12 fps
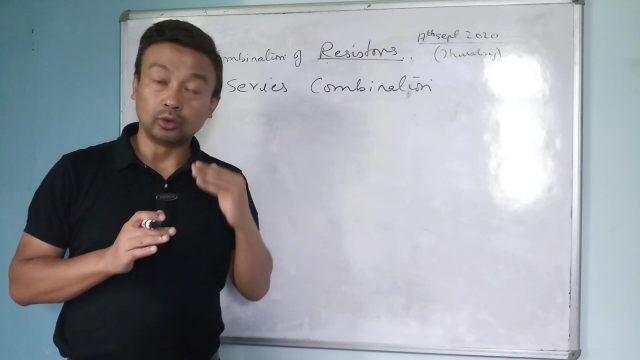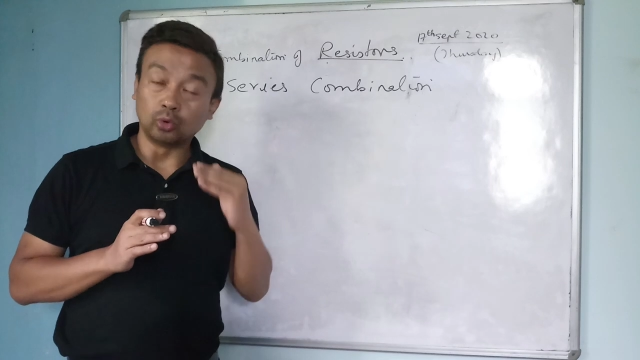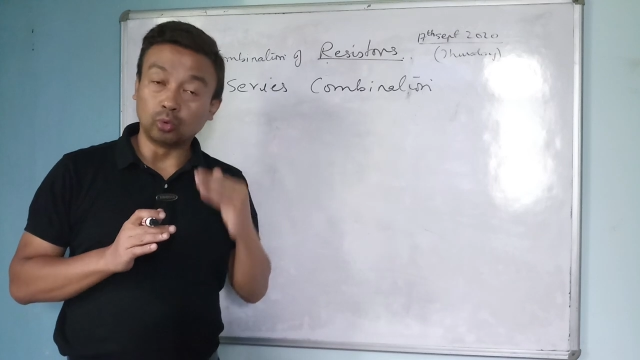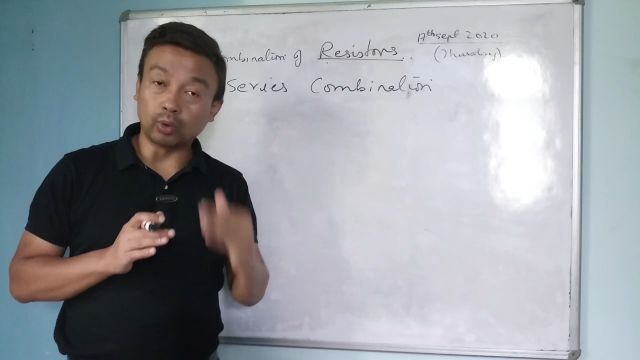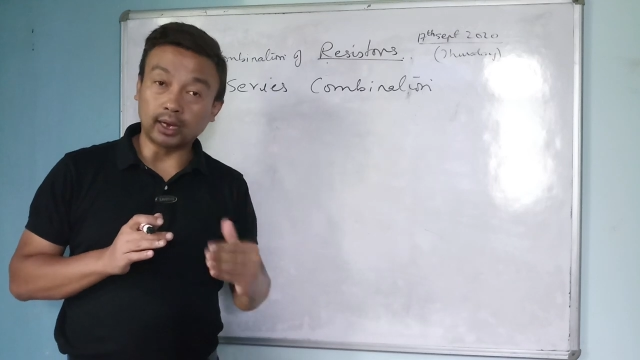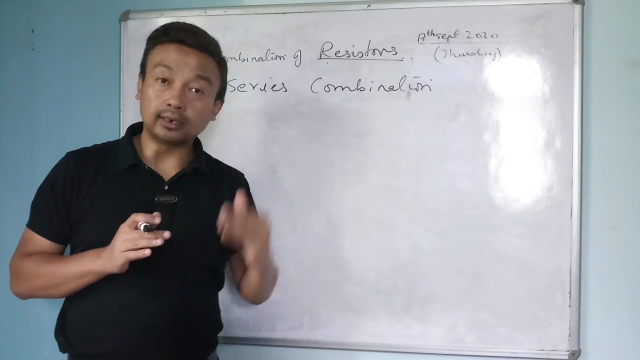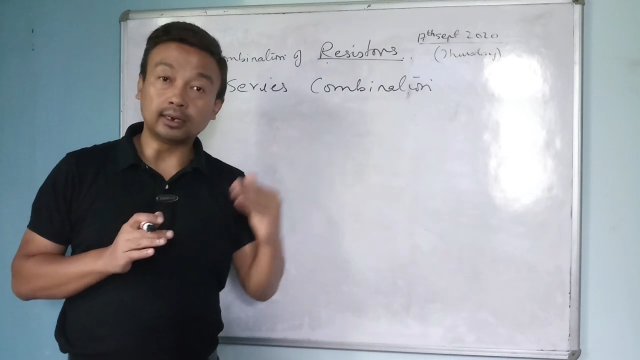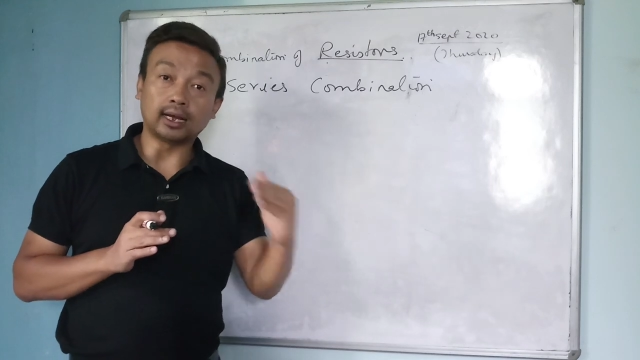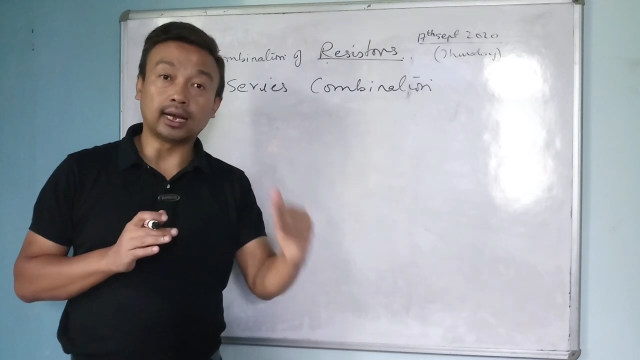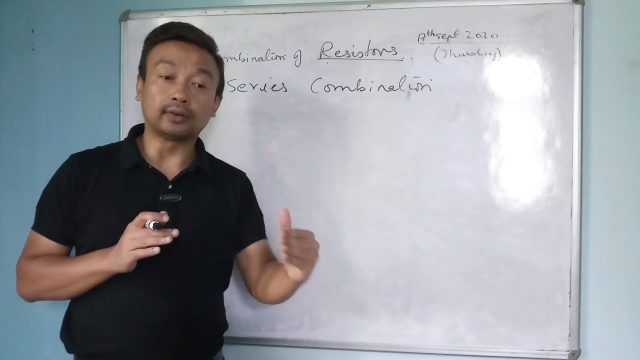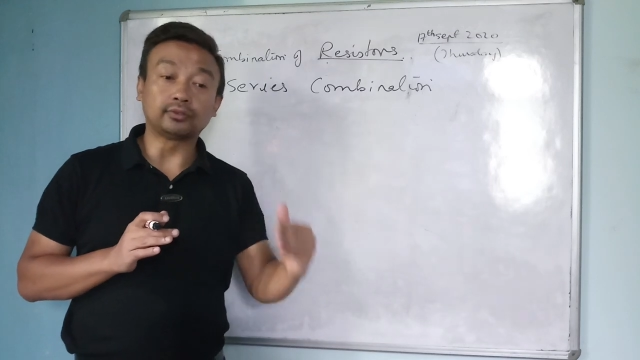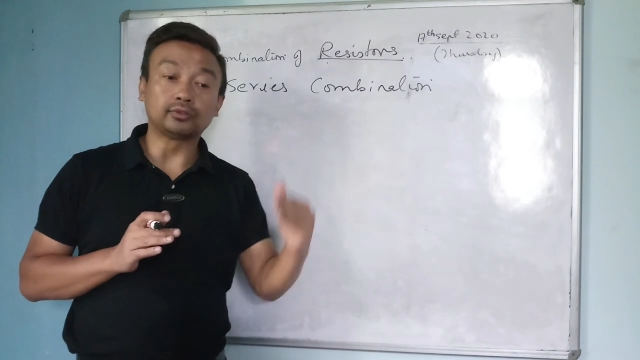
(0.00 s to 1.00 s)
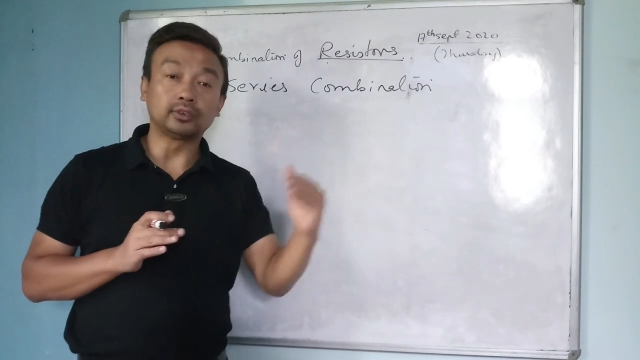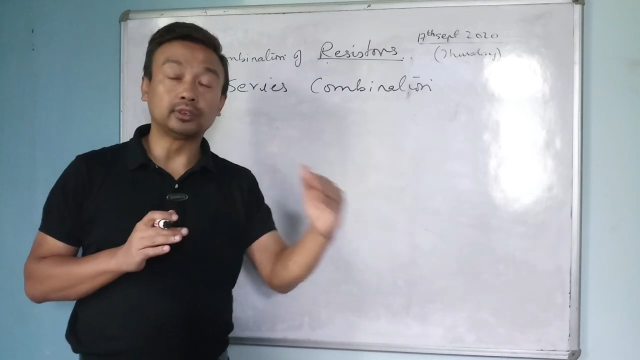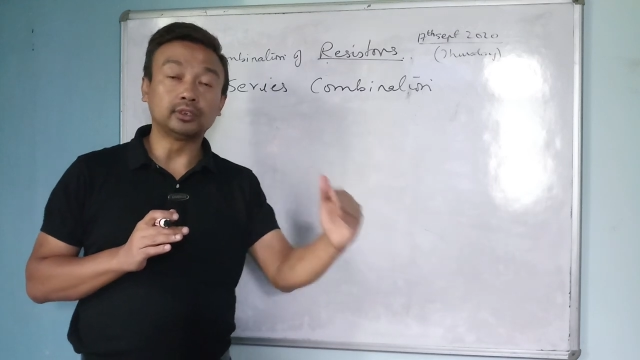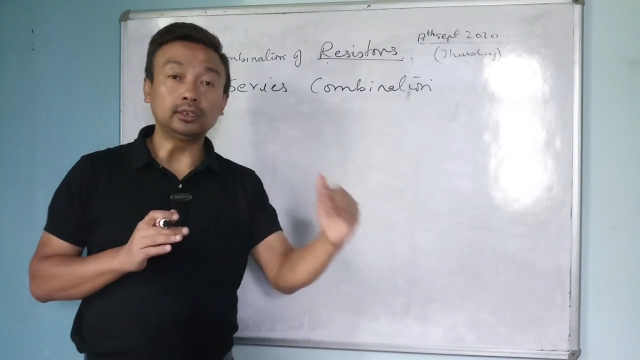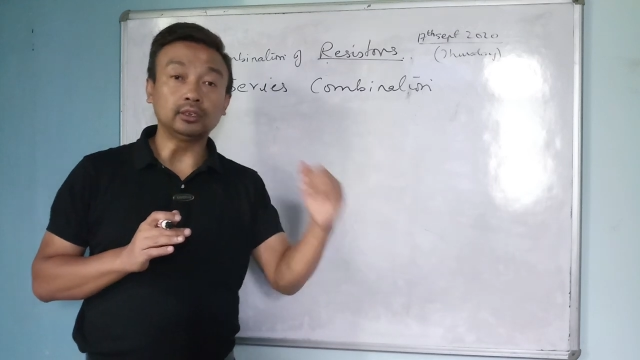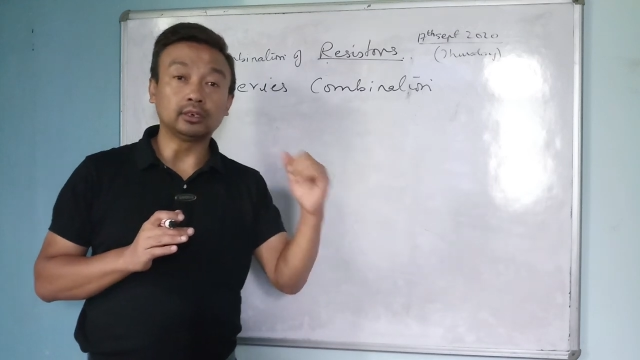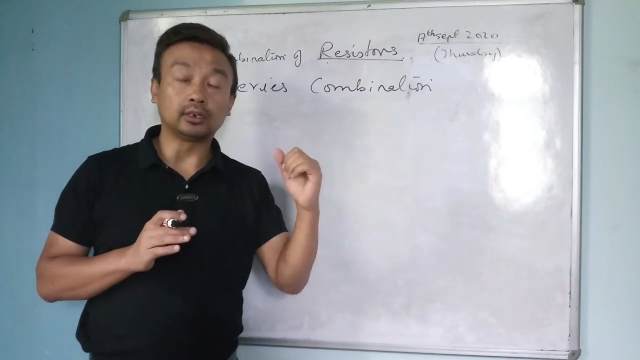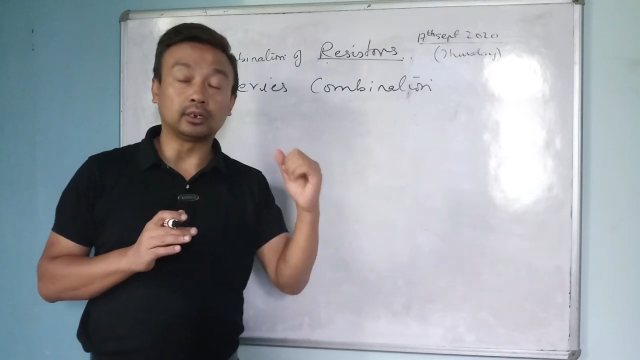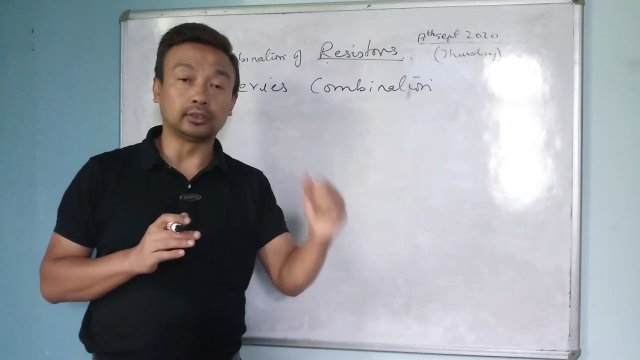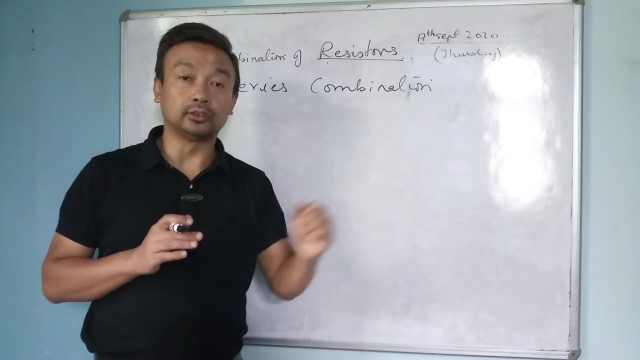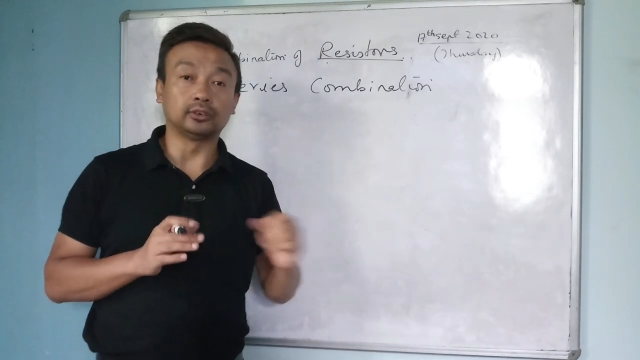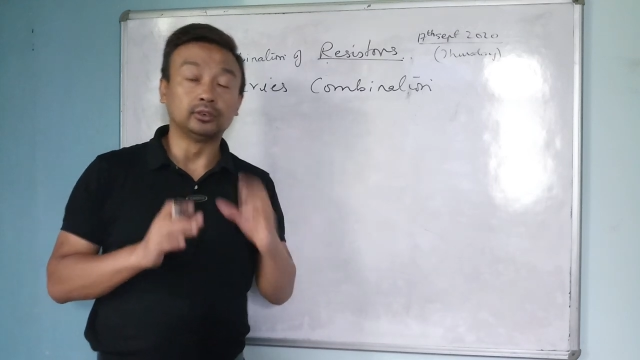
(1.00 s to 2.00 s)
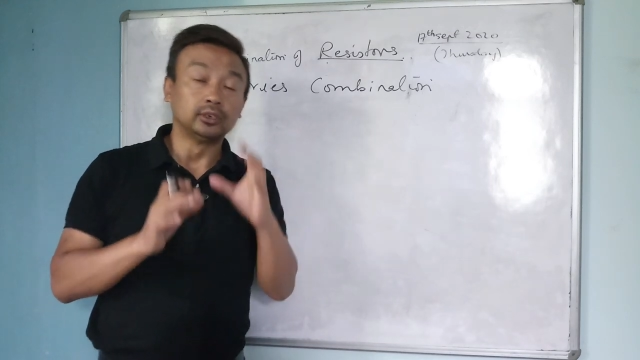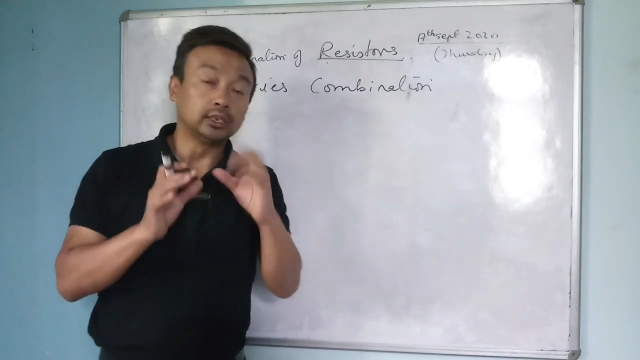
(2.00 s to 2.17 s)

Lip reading: one after the other.